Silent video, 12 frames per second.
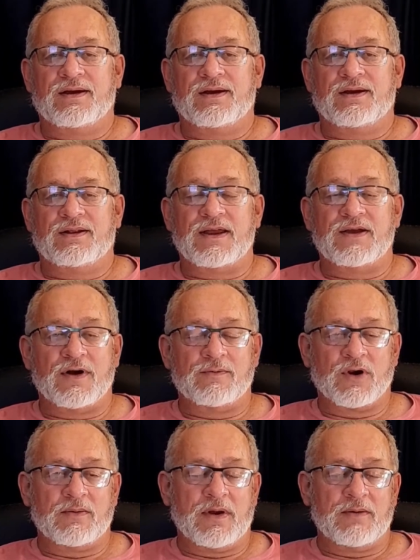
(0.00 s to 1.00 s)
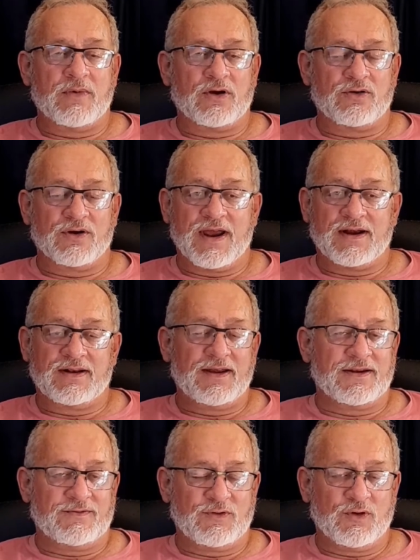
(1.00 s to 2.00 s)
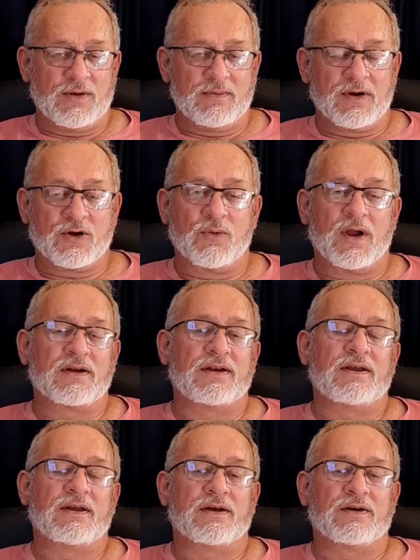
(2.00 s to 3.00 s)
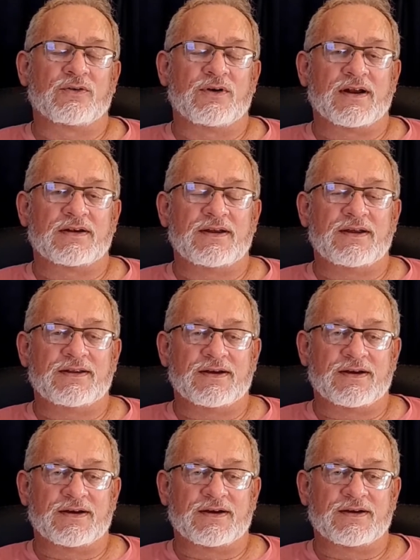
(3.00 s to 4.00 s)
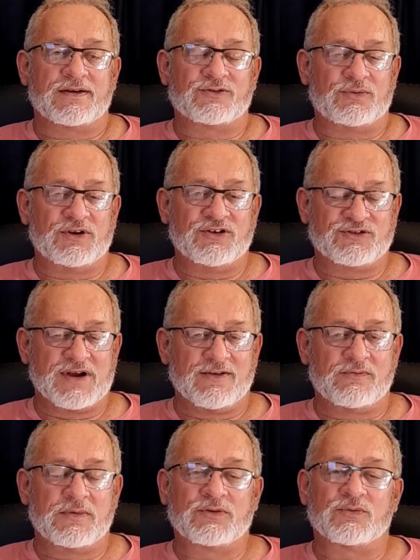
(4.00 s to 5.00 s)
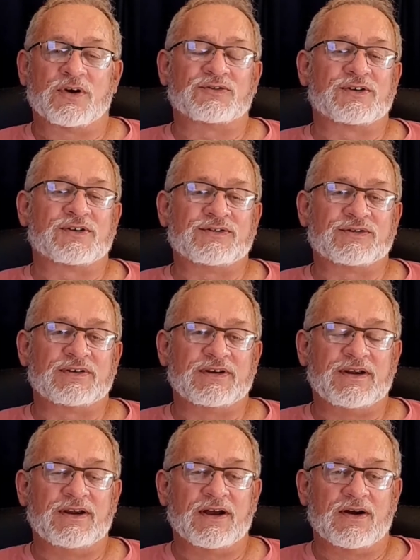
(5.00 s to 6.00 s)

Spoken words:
If I remember correctly, and if you remember correctly, the Swedish government was recently